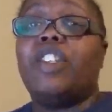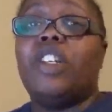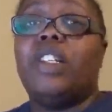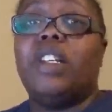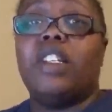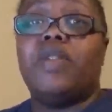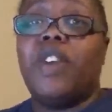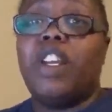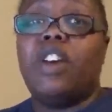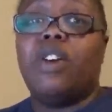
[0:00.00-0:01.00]
she did this
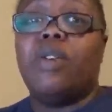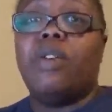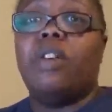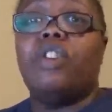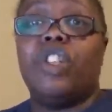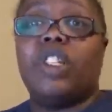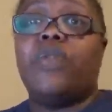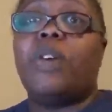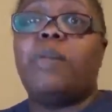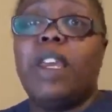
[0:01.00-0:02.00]
video just
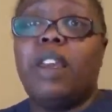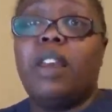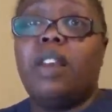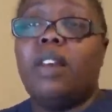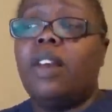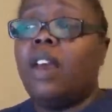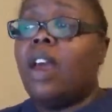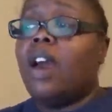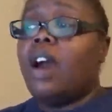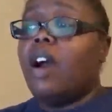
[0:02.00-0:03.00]
for me.
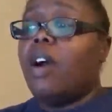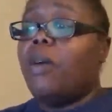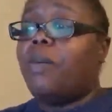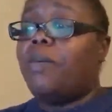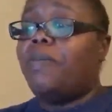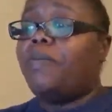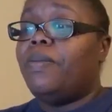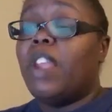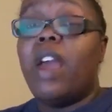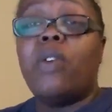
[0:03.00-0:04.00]

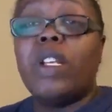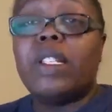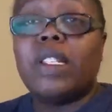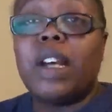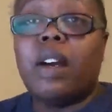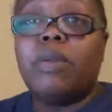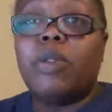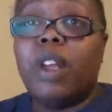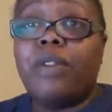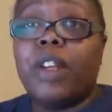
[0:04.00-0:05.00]
Now is the time to
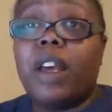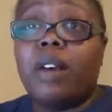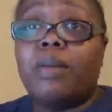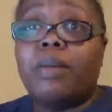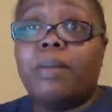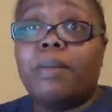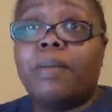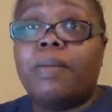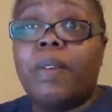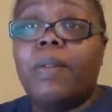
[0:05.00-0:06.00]
level up.
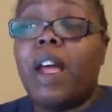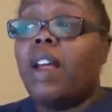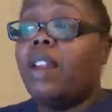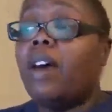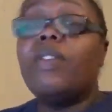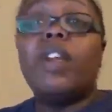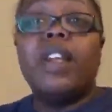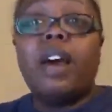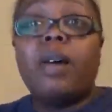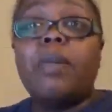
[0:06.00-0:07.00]
Leveling
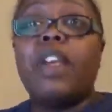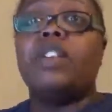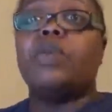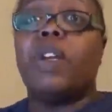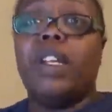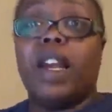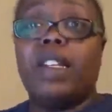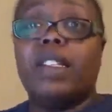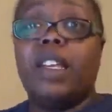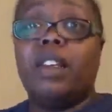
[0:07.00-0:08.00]
up in
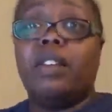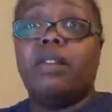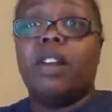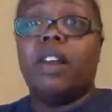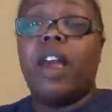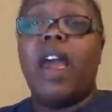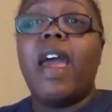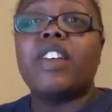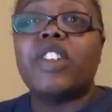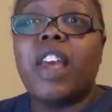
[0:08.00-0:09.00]
2019.
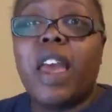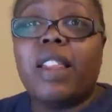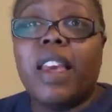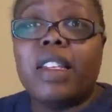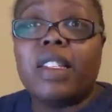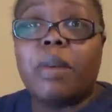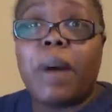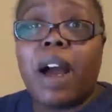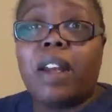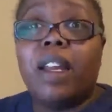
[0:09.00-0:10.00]
Hashtag that,
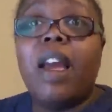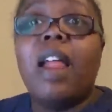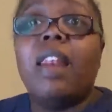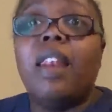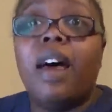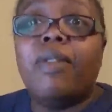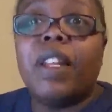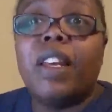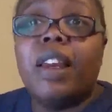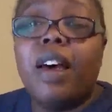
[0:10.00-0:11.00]
somebody.
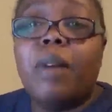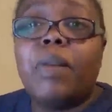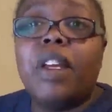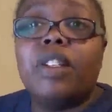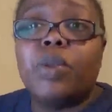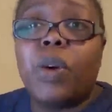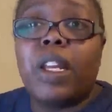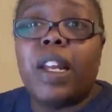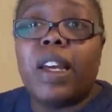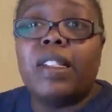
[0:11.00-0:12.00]
Leveling up in
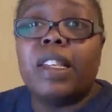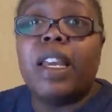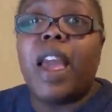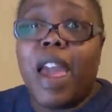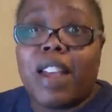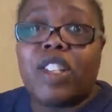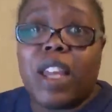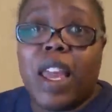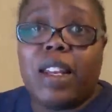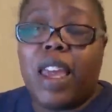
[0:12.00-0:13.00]
2019.
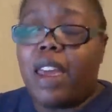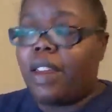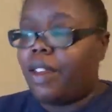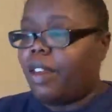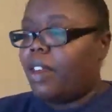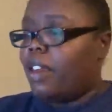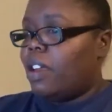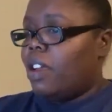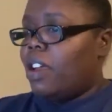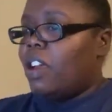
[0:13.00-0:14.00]
Hashtag that.
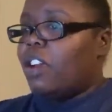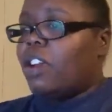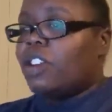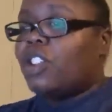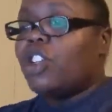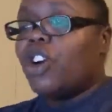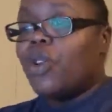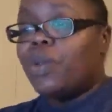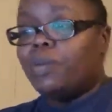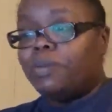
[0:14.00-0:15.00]

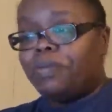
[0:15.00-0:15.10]
So